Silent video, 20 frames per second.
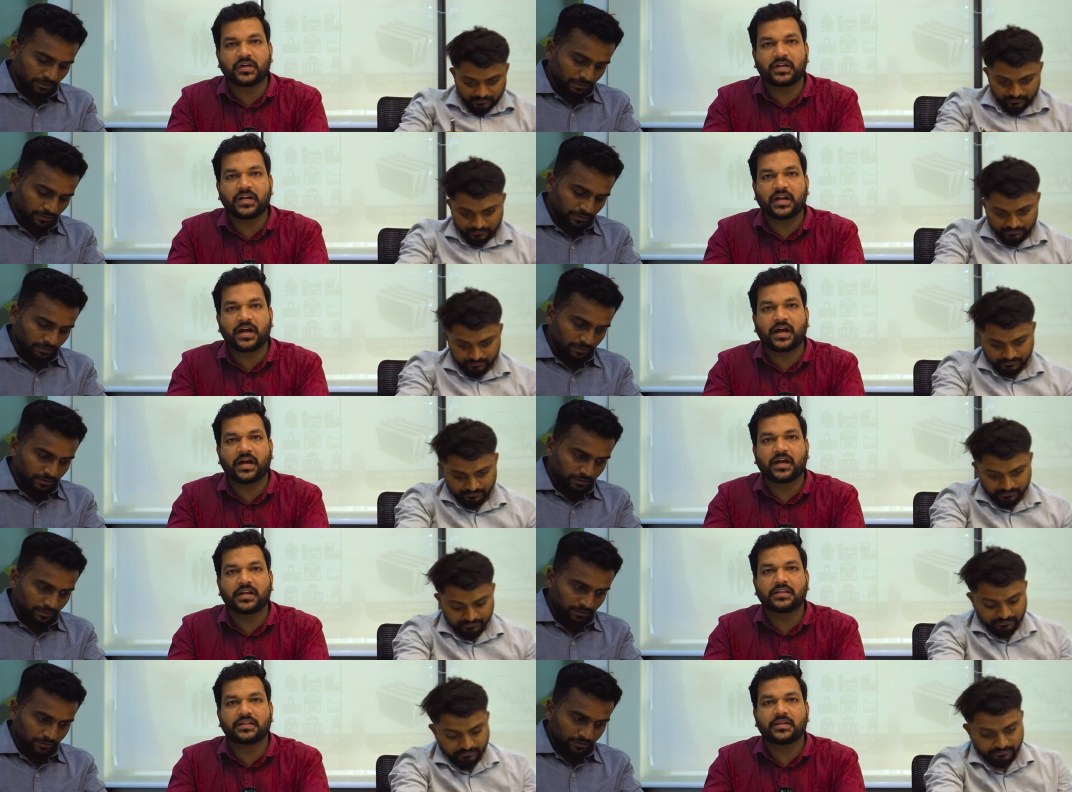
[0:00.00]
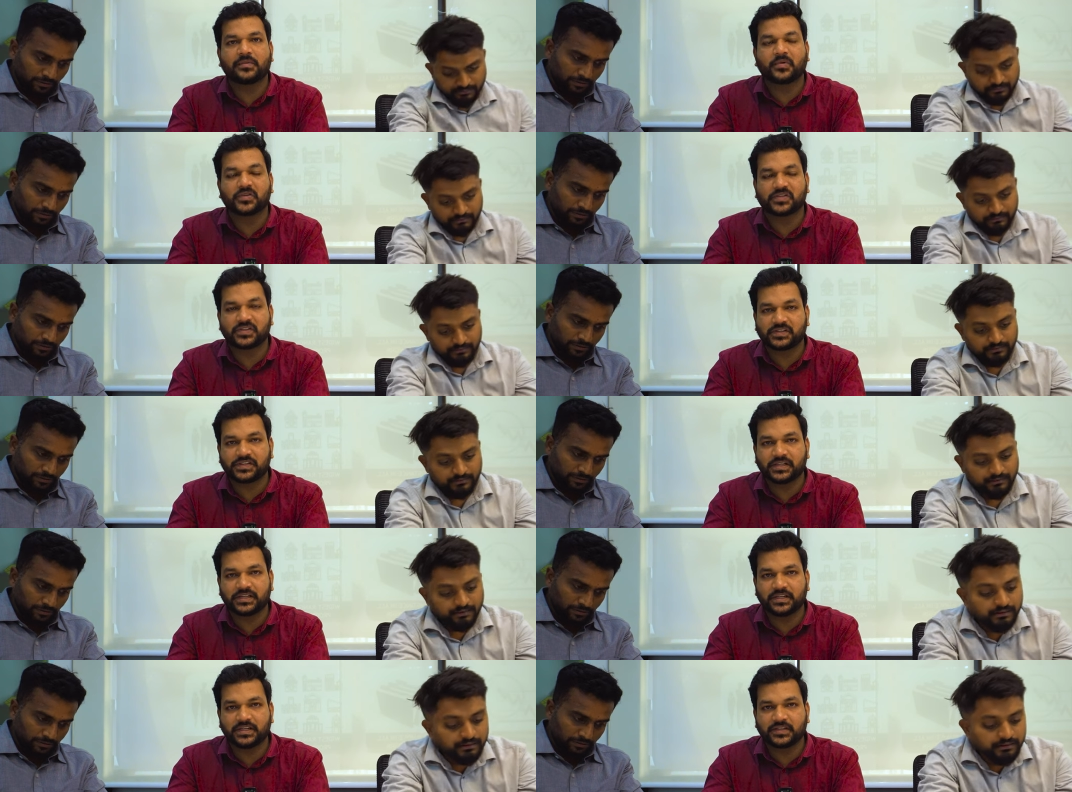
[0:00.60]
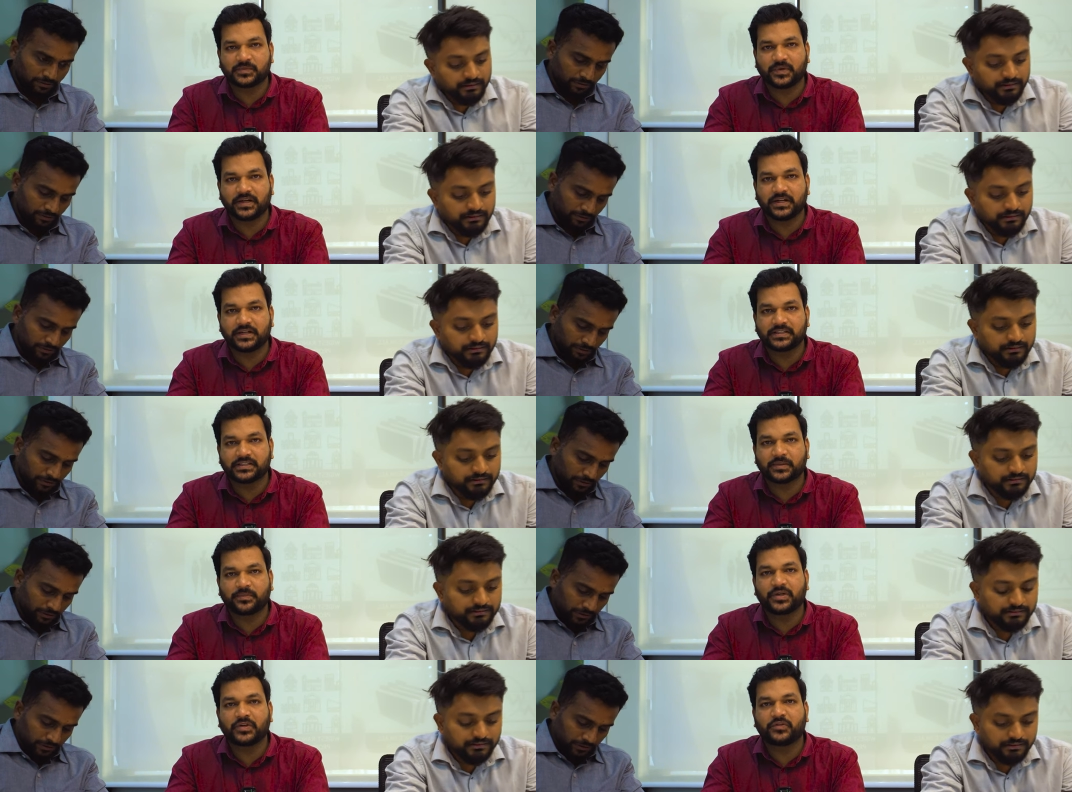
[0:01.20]
Speaker 1: 1 and the possession is by
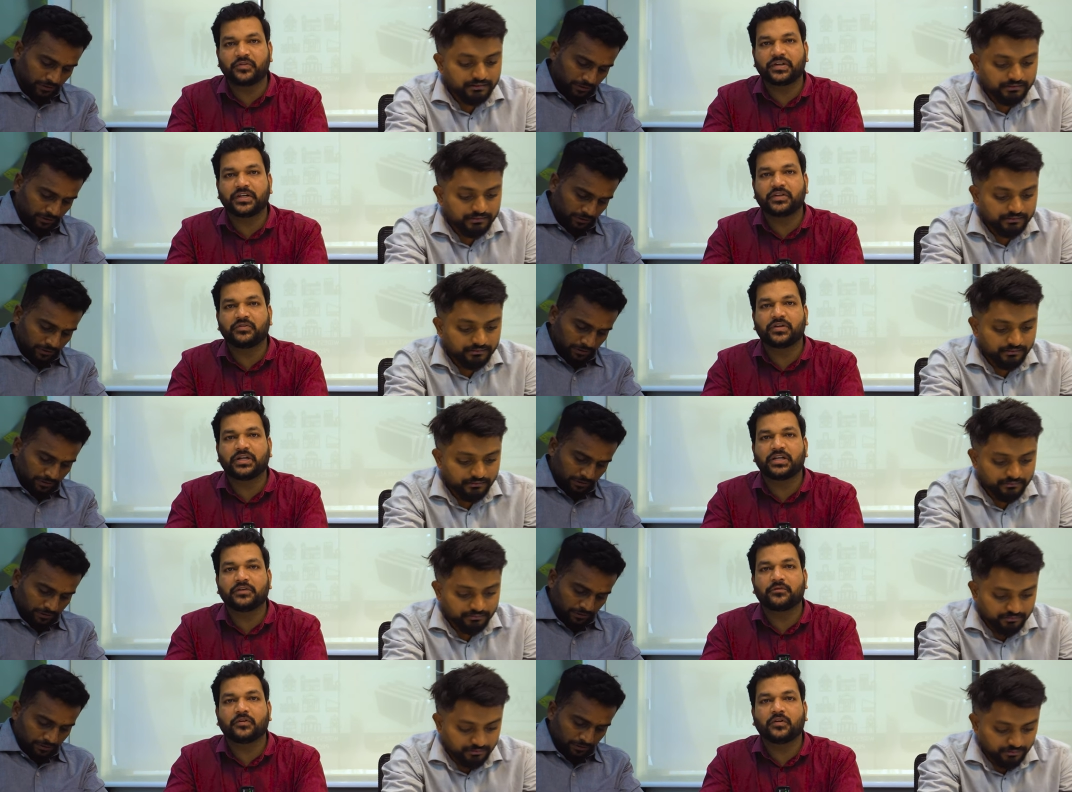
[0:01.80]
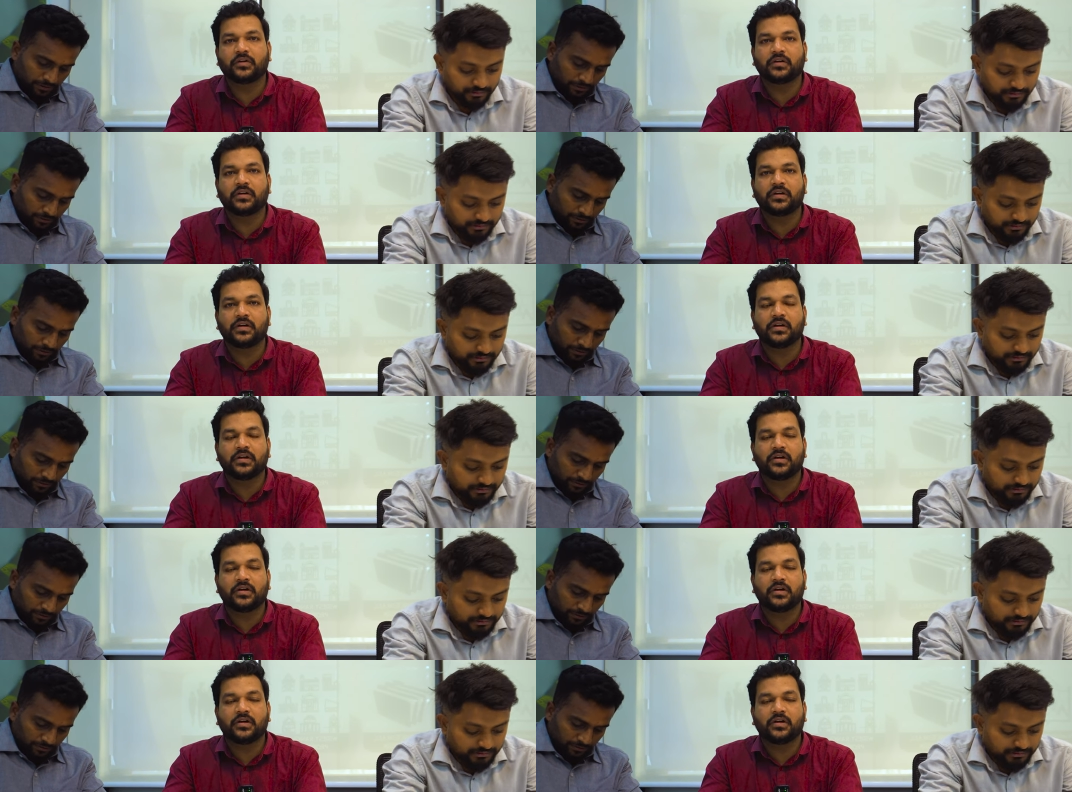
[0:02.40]
December 2024.